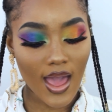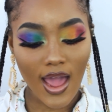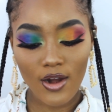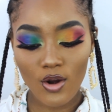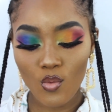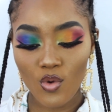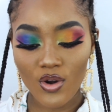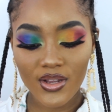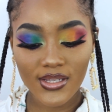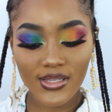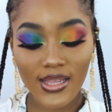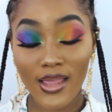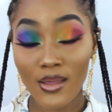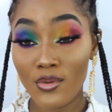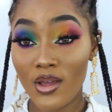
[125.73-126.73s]
I don't want to
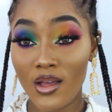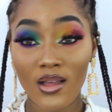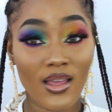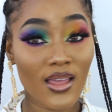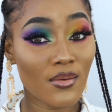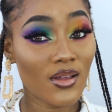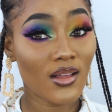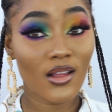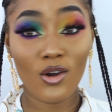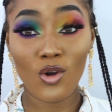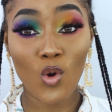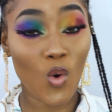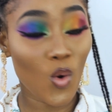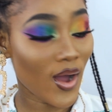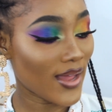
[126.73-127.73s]
say a
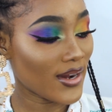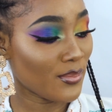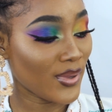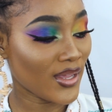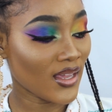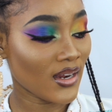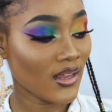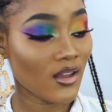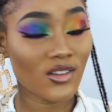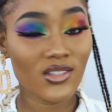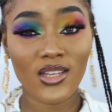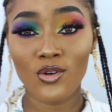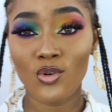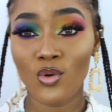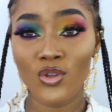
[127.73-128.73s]
lot at the beginning
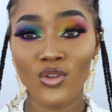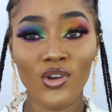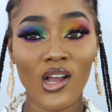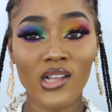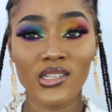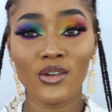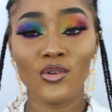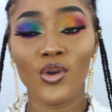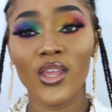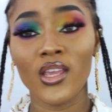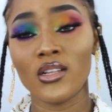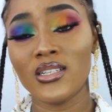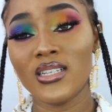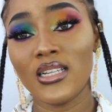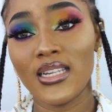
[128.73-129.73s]
because I know you guys are not
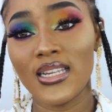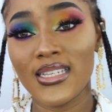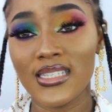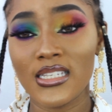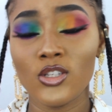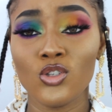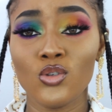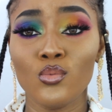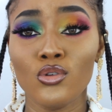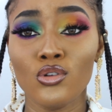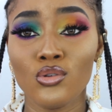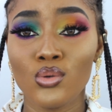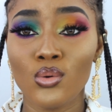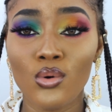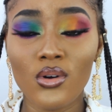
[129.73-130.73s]
here to listen to me
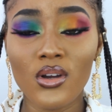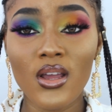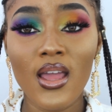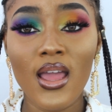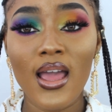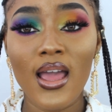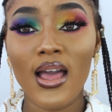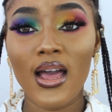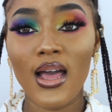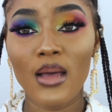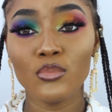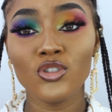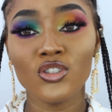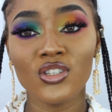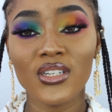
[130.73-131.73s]
talk.
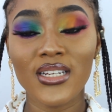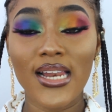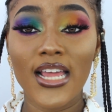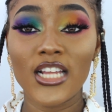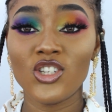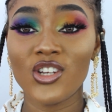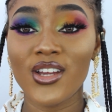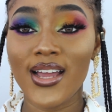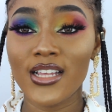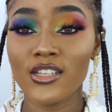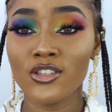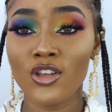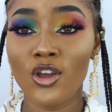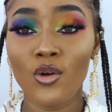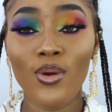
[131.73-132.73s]
I'm just gonna let you
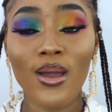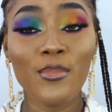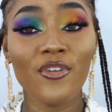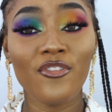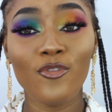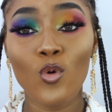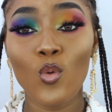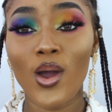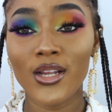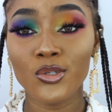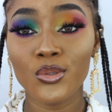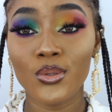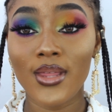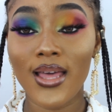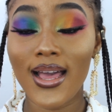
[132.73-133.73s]
guys go, and before I
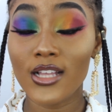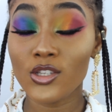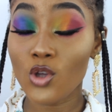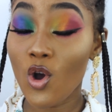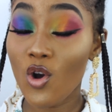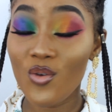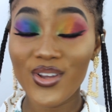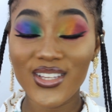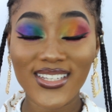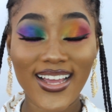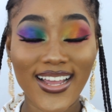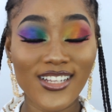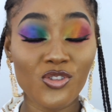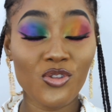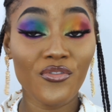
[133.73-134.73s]
do that, as always
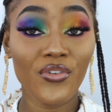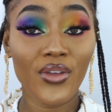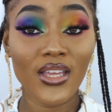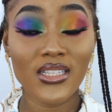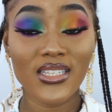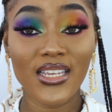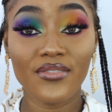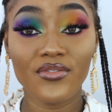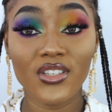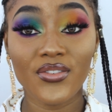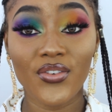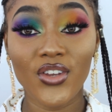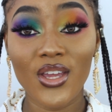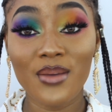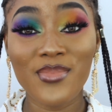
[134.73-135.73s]
guys, don't forget to give this
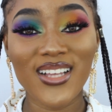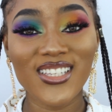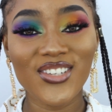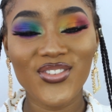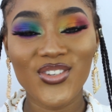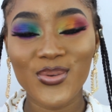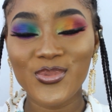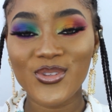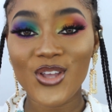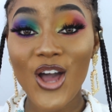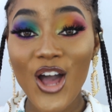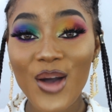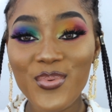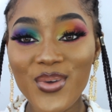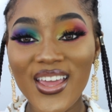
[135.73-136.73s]
video a massive thumbs
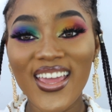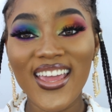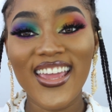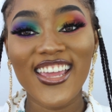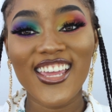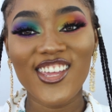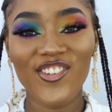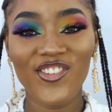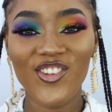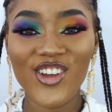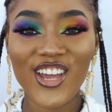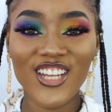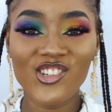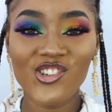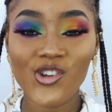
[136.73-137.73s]
up if you
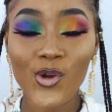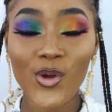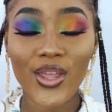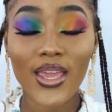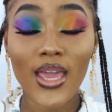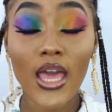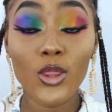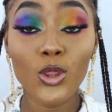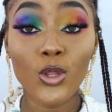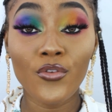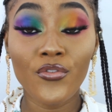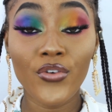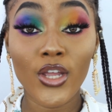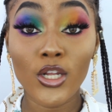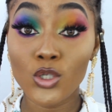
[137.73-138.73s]
enjoy it, and
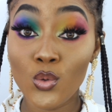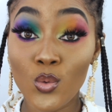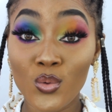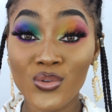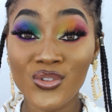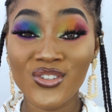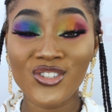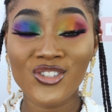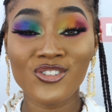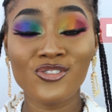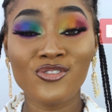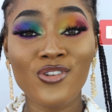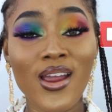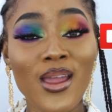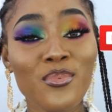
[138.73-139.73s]
don't forget to also
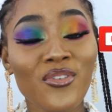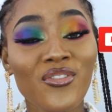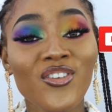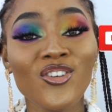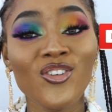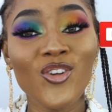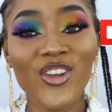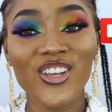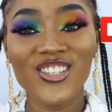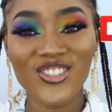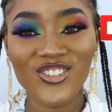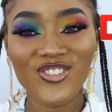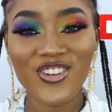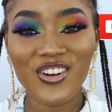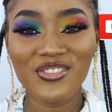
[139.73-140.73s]
subscribe if you know you're
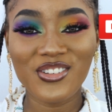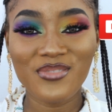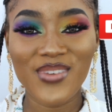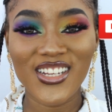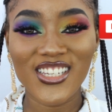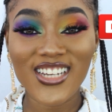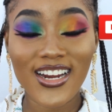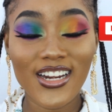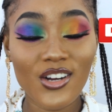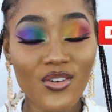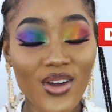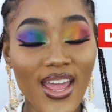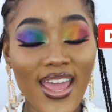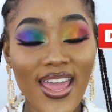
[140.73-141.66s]
subscribed to my channel.